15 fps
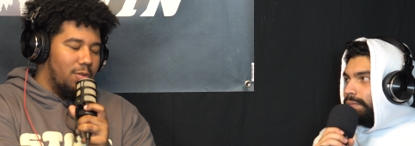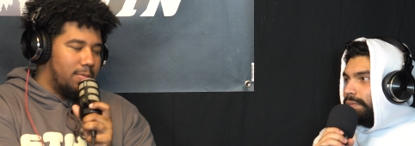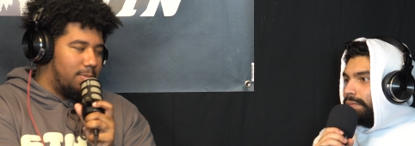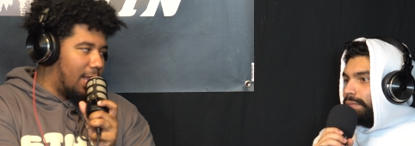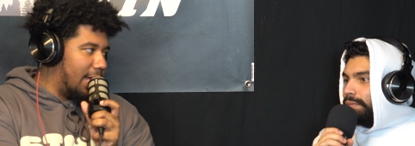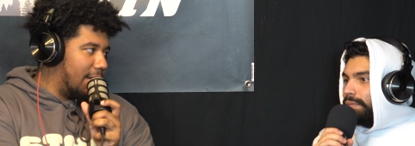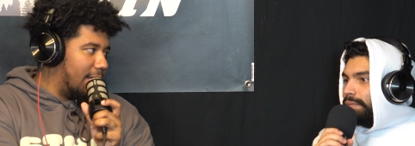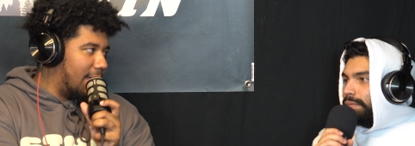
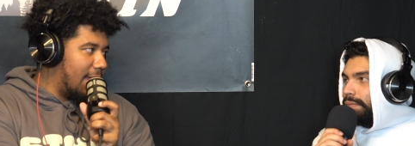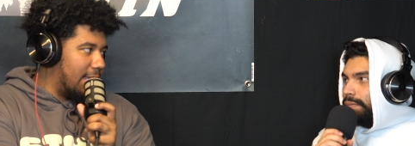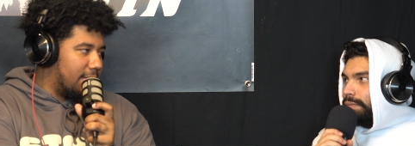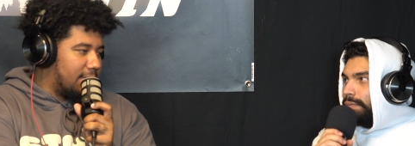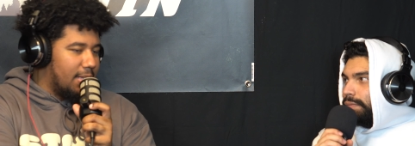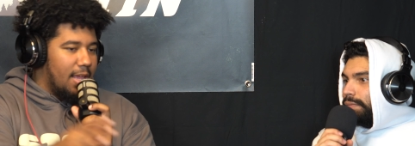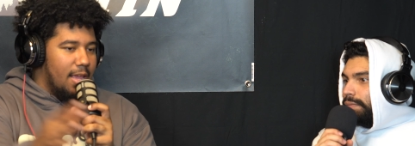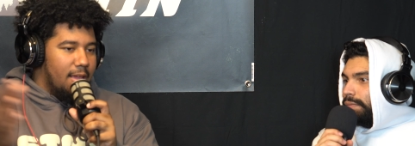Speaker 1: was playing
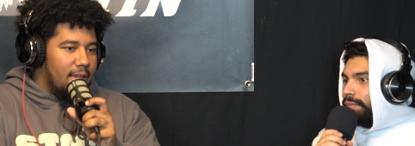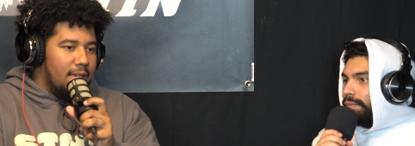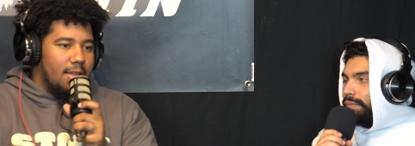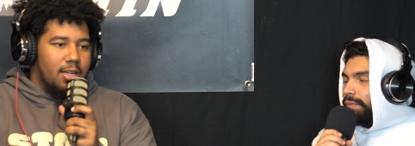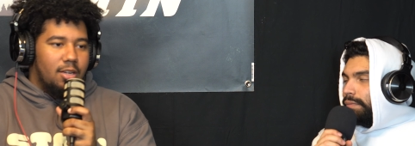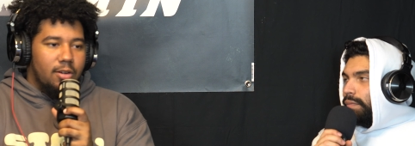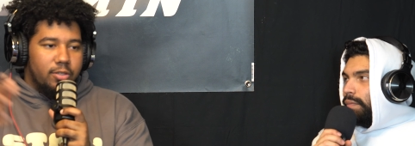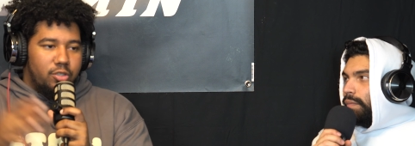against
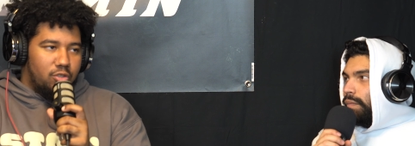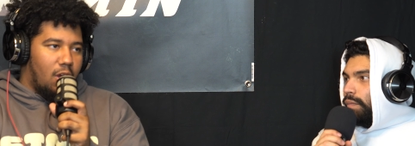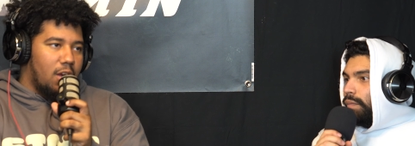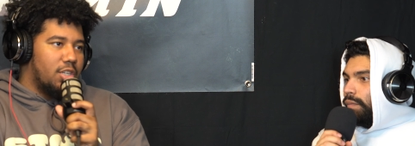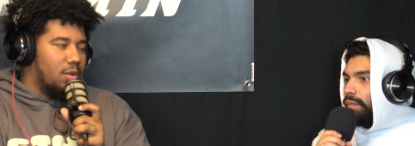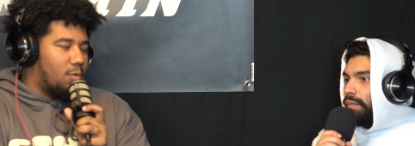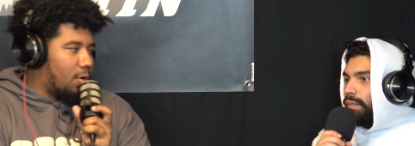construction